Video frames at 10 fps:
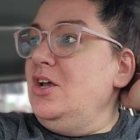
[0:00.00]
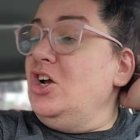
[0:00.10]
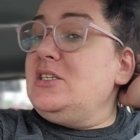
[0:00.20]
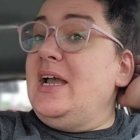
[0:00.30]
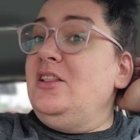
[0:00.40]

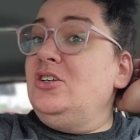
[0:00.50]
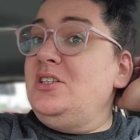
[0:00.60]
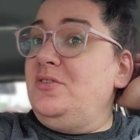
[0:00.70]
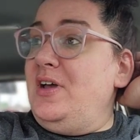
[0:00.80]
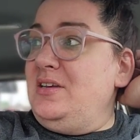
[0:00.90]
Because like I looked at
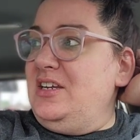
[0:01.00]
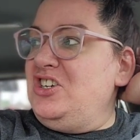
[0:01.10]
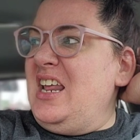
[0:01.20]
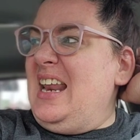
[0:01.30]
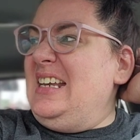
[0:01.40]
the
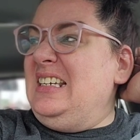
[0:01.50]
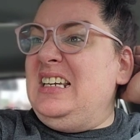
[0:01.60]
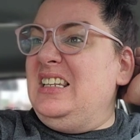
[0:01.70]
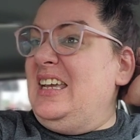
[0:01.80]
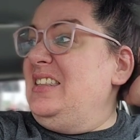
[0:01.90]
foundation and I
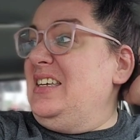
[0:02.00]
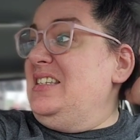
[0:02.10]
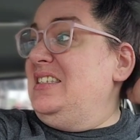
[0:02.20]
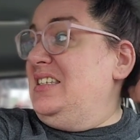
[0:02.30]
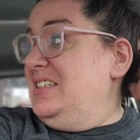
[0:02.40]
didn't like the
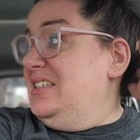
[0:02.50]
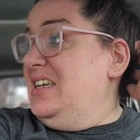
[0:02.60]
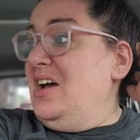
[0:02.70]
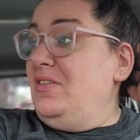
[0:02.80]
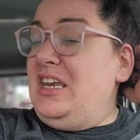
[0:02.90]

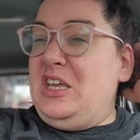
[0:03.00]
consistency of it.